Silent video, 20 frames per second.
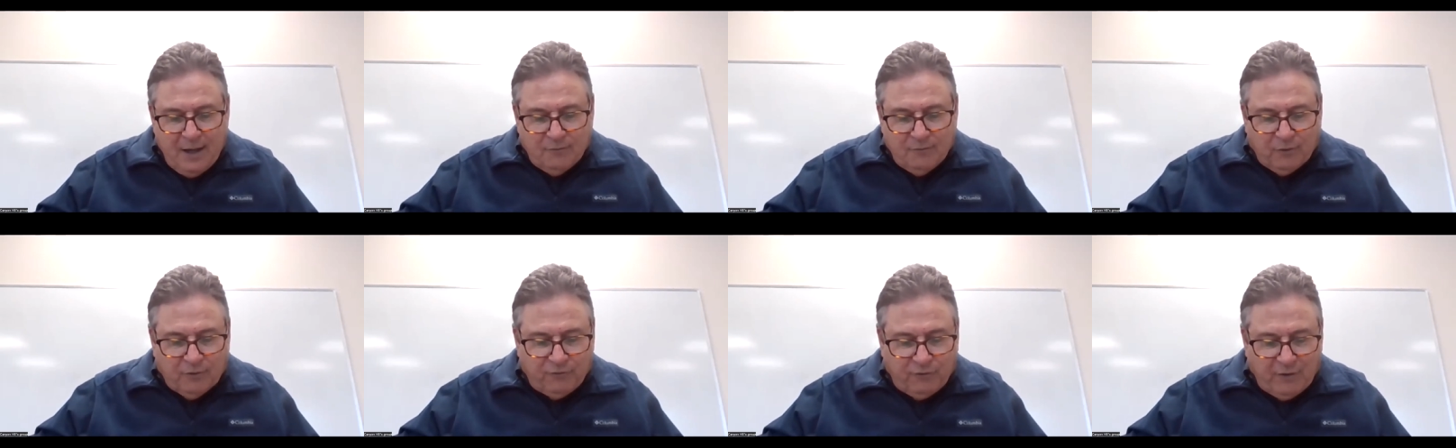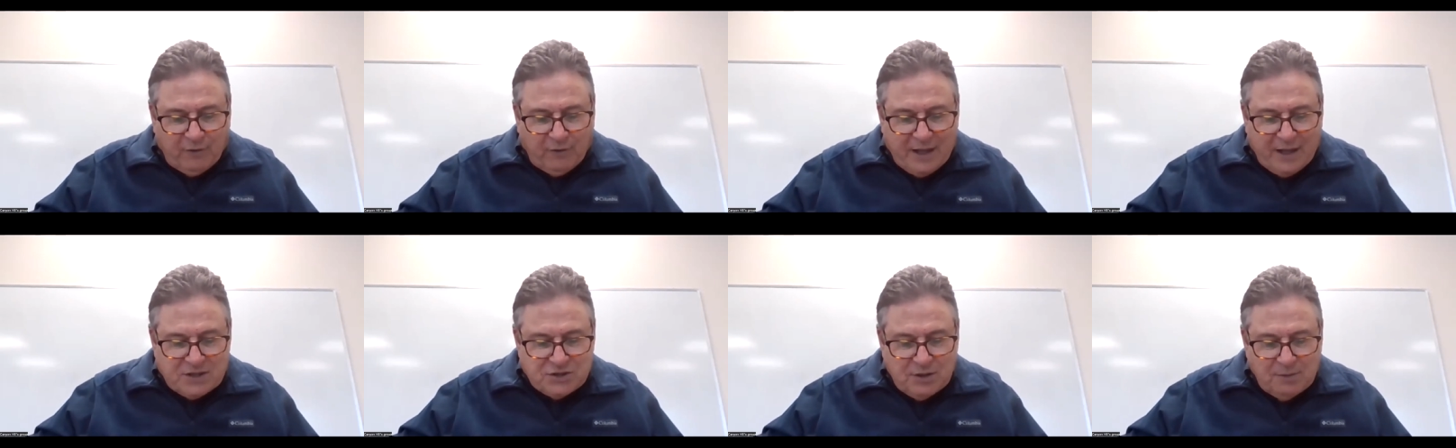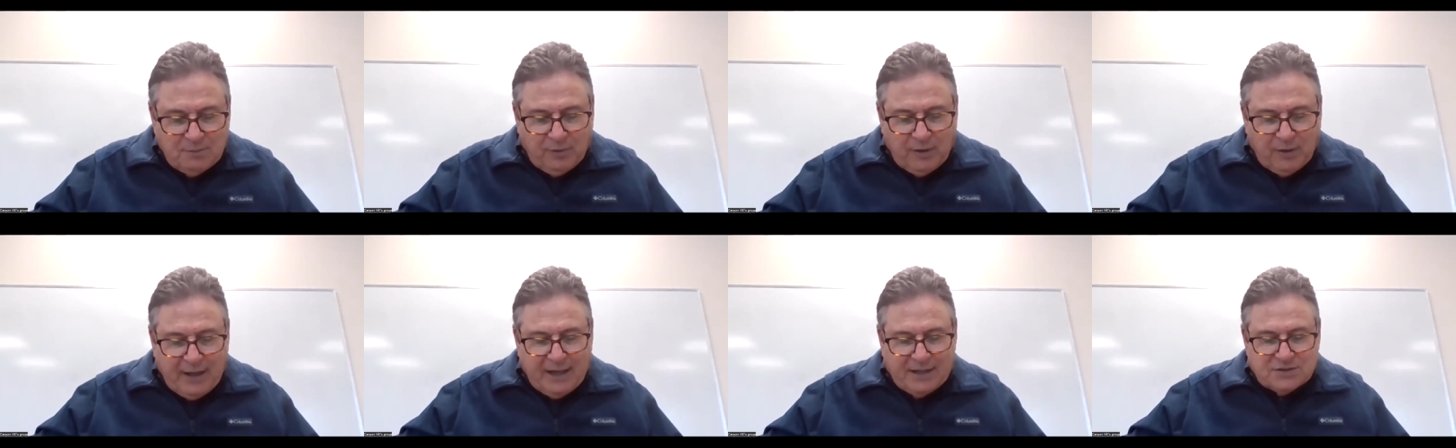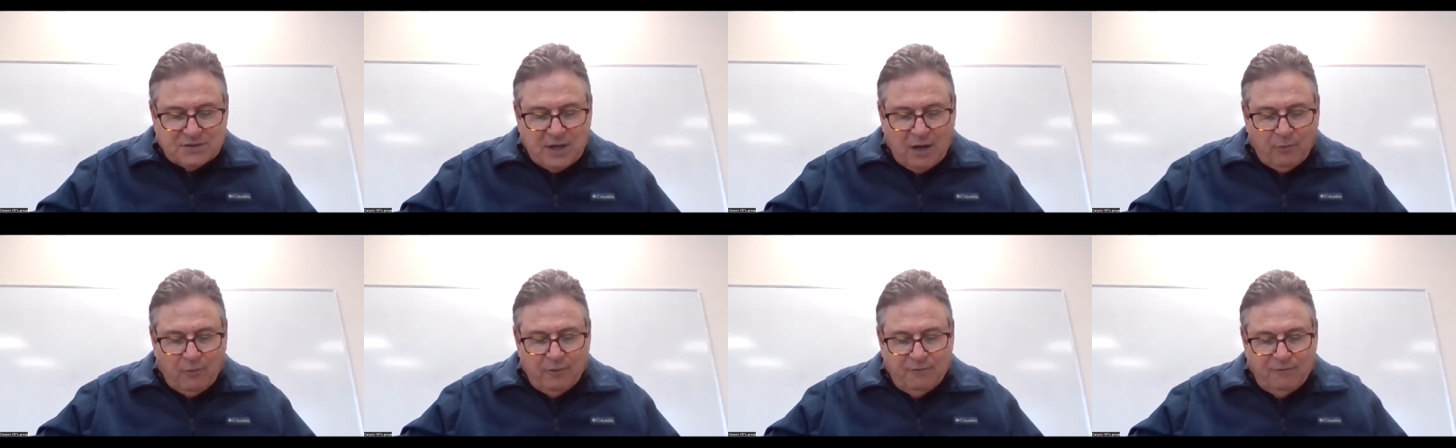for flesh and blood has
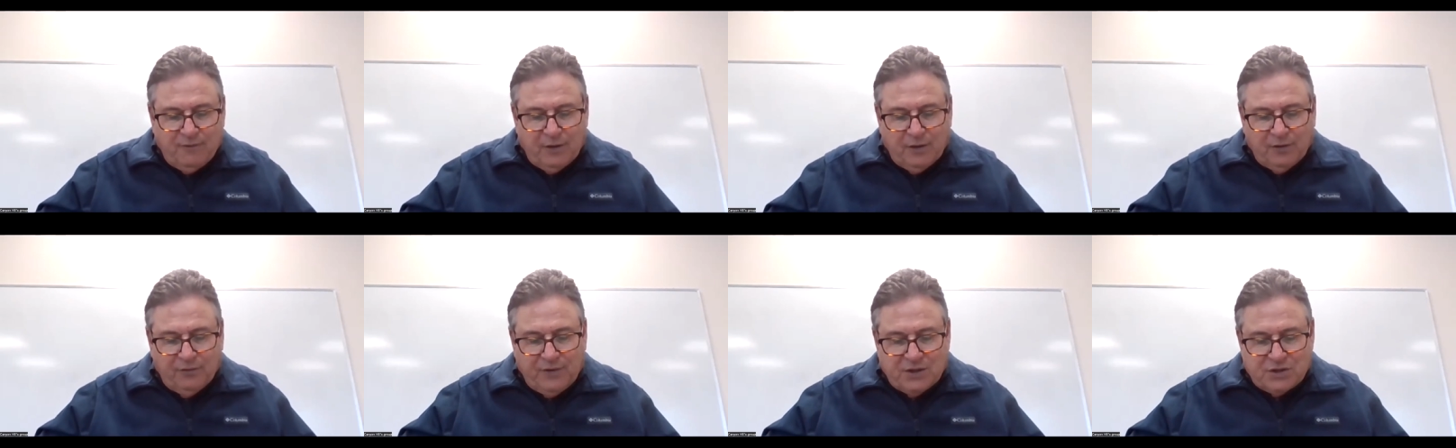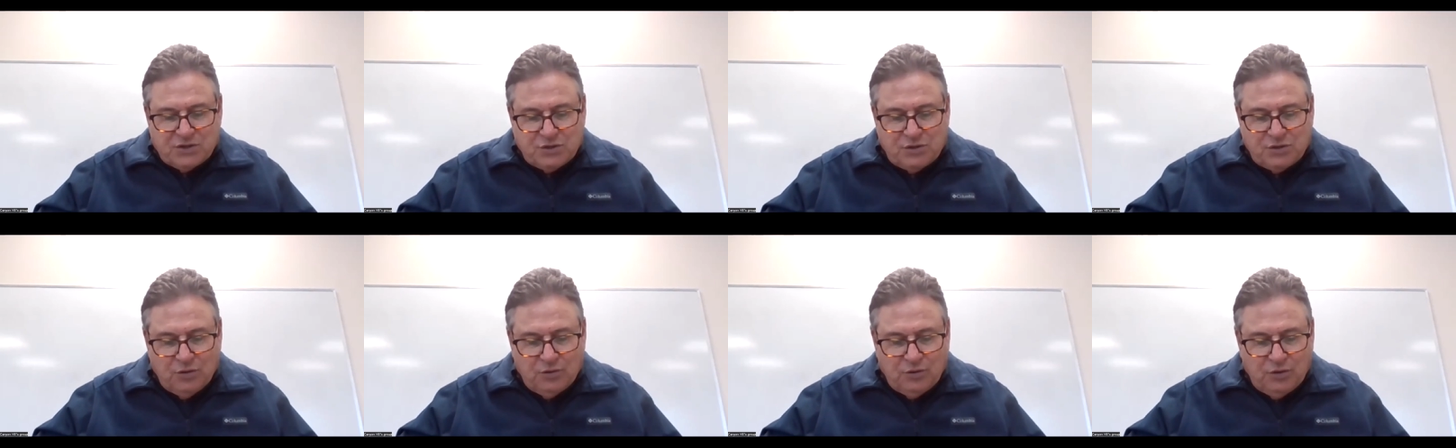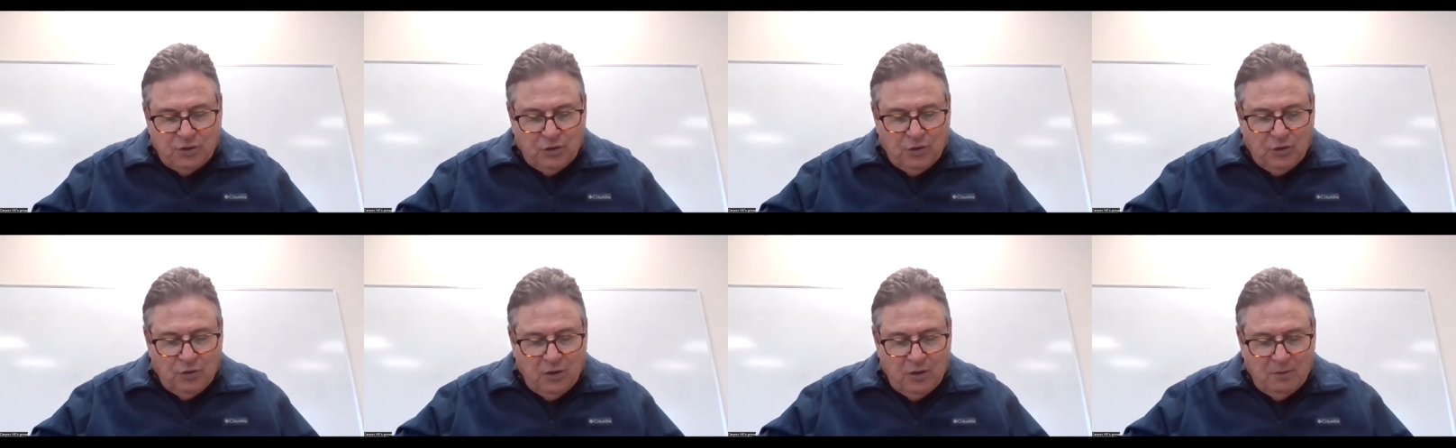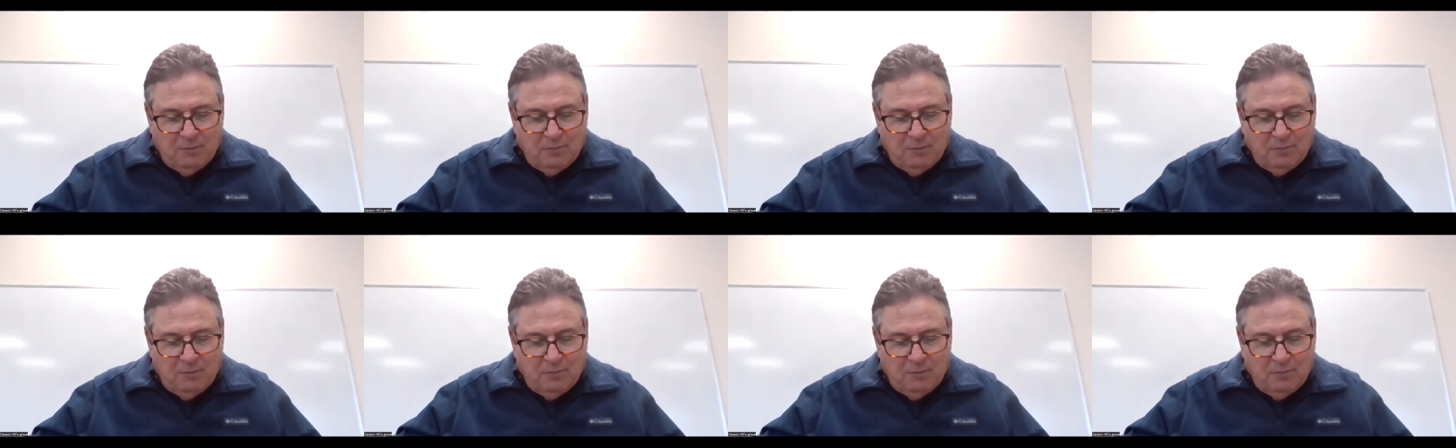not revealed this to you,